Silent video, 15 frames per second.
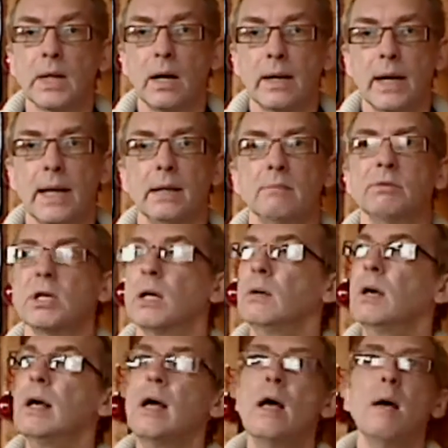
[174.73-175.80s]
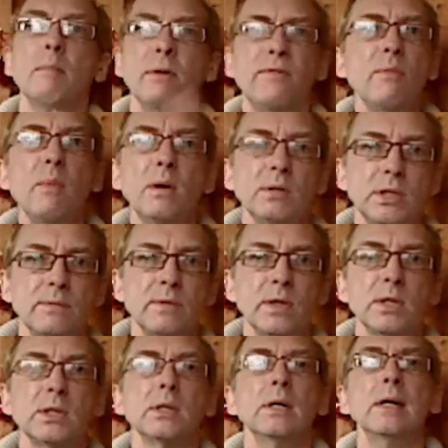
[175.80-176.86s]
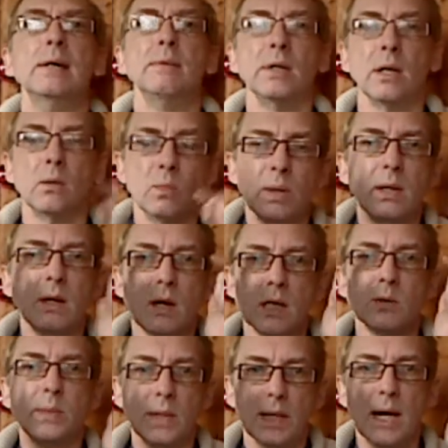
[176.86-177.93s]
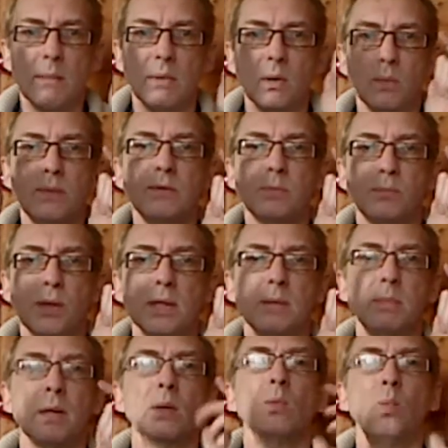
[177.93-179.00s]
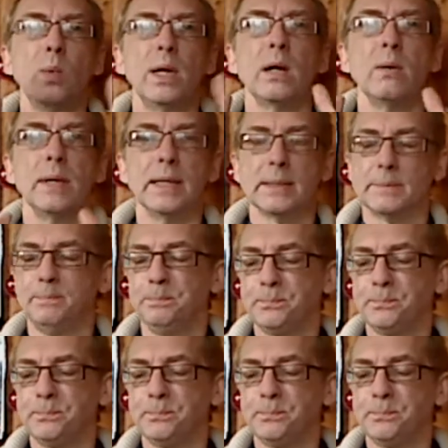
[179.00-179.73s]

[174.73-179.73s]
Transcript: Okay, so, but for most of us, we're the guys with the camera, we press the button, we own it.